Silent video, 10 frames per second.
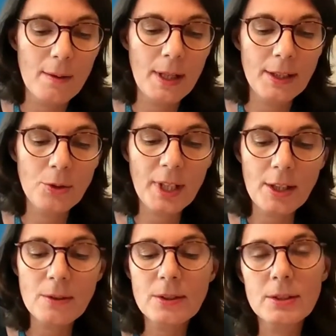
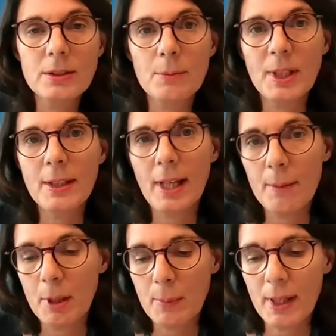education system in the
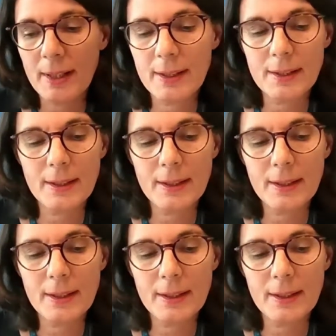labor market,